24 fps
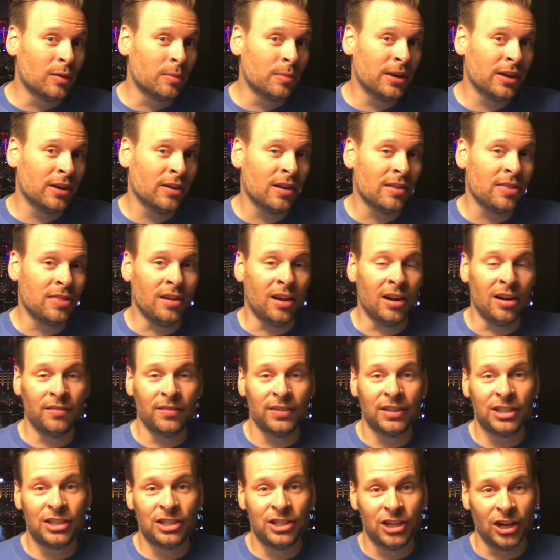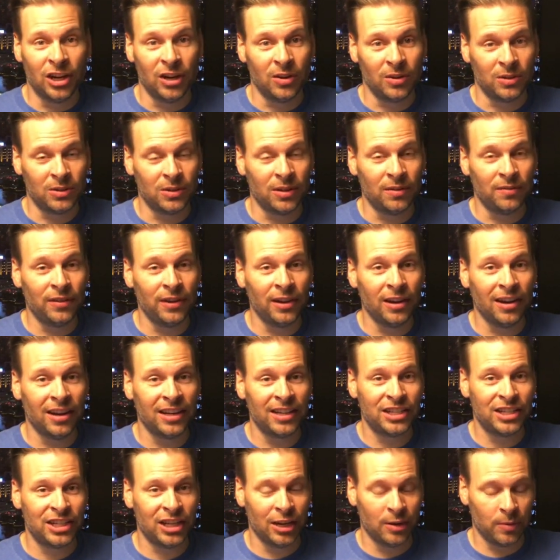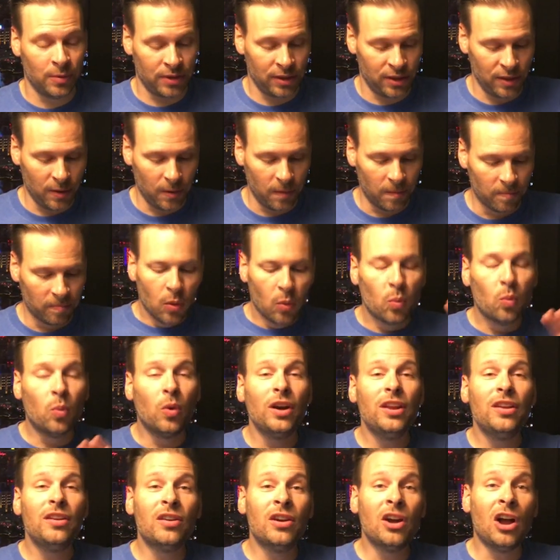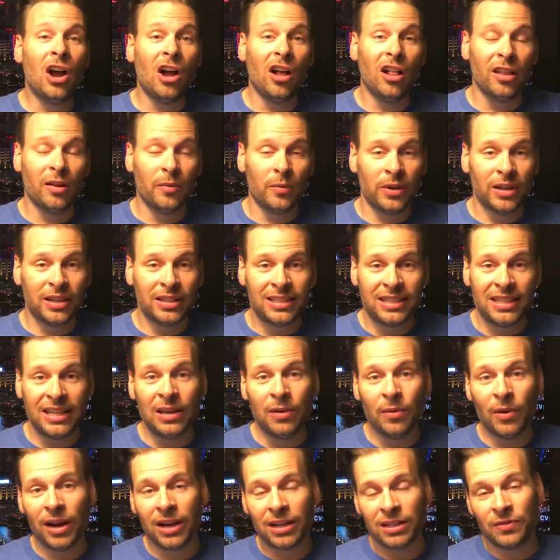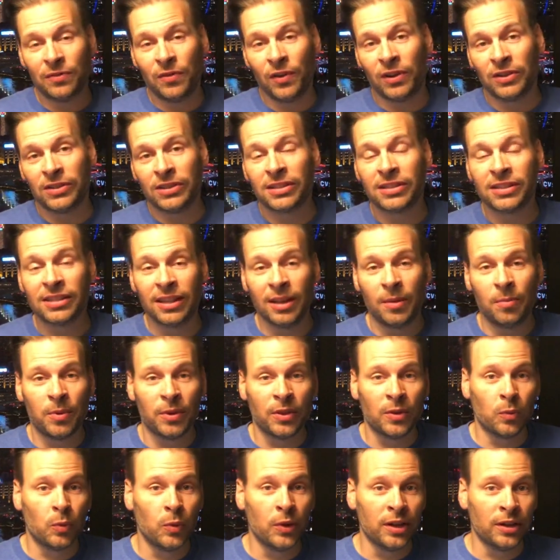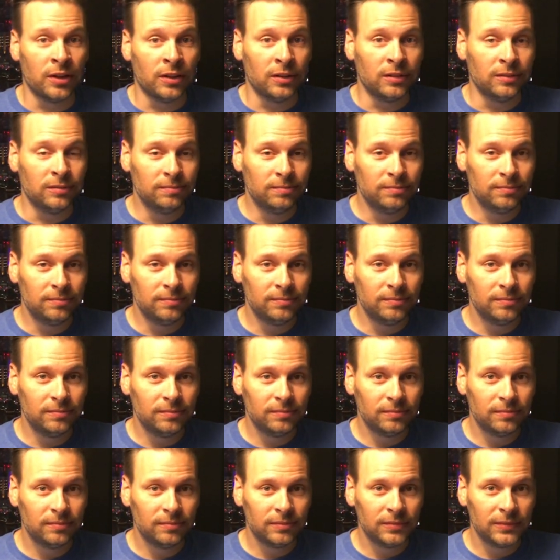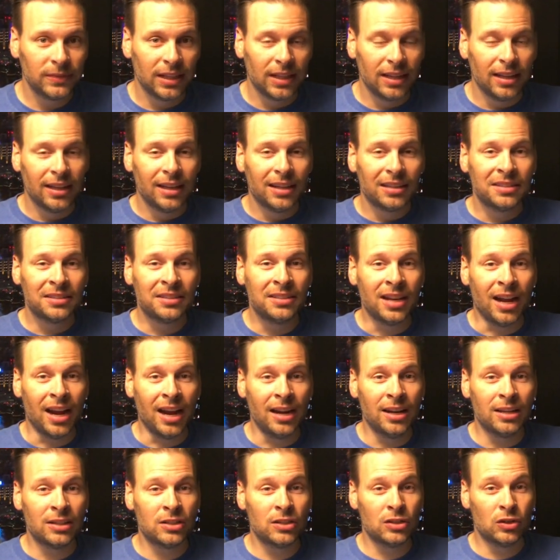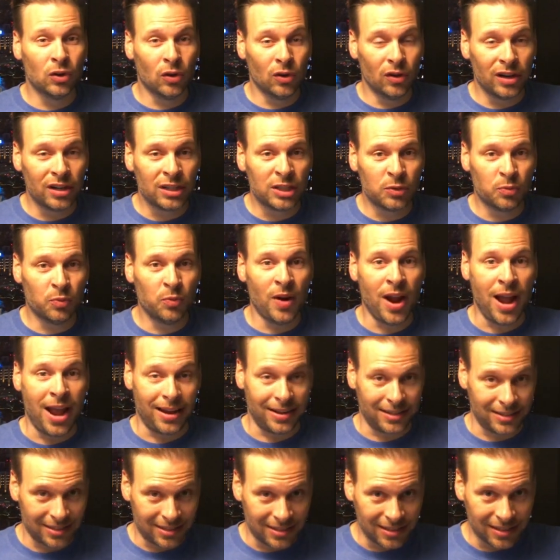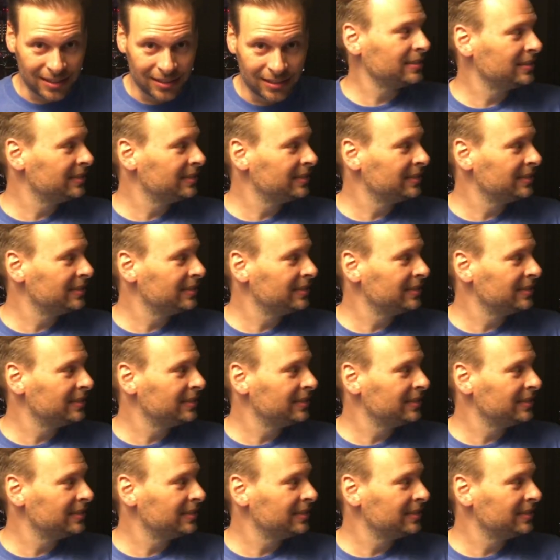room here, I thought of a joke, so I figured I'd share it with you. What do you call it when a T-Rex falls asleep at the wheel? Dinosaurus rex.